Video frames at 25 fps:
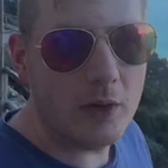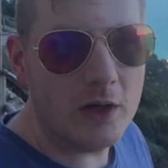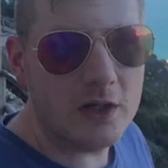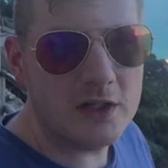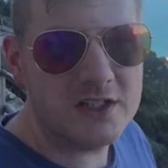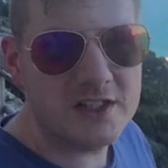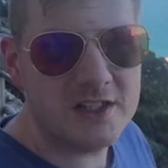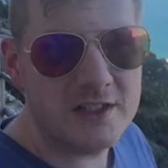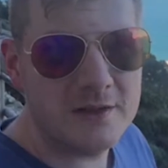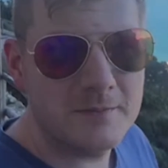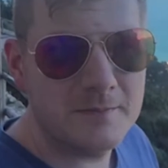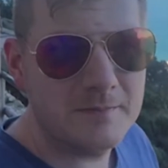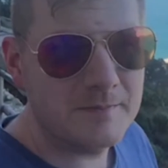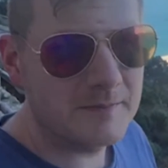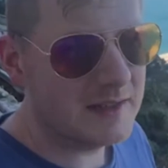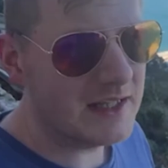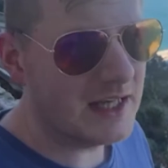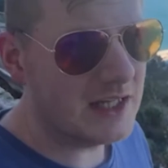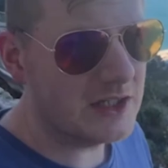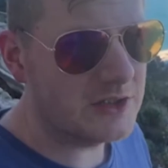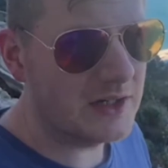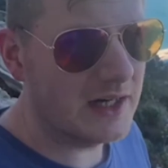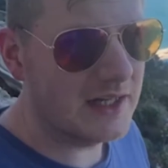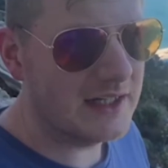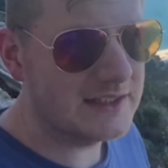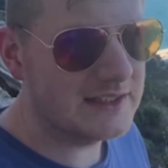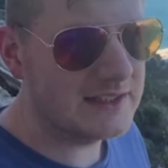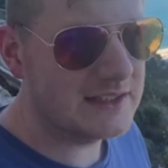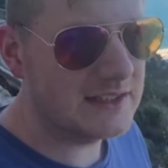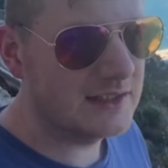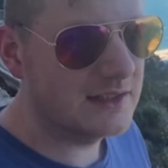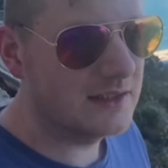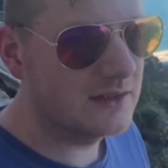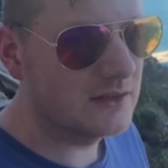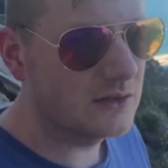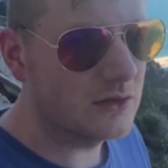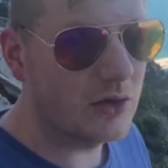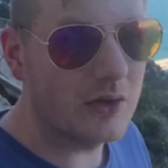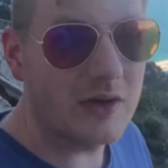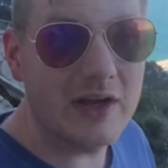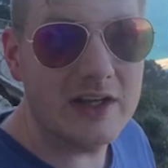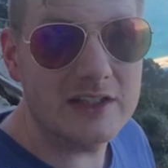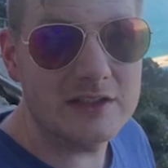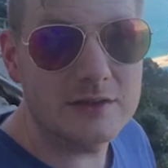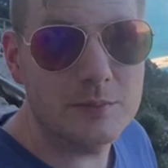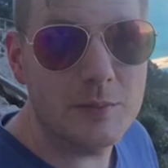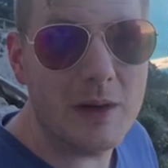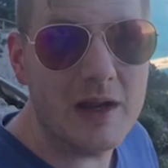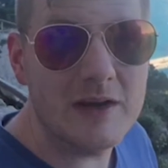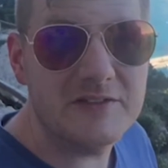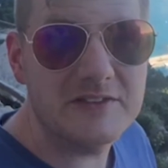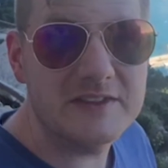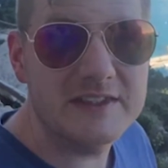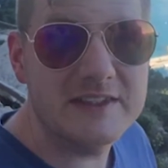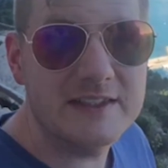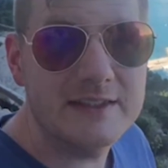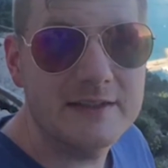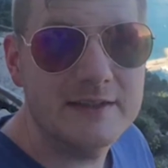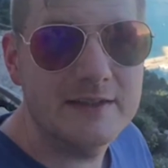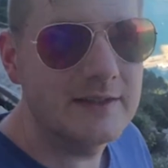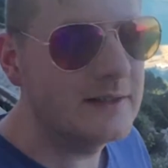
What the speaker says: washed, get dressed, go get some breakfast.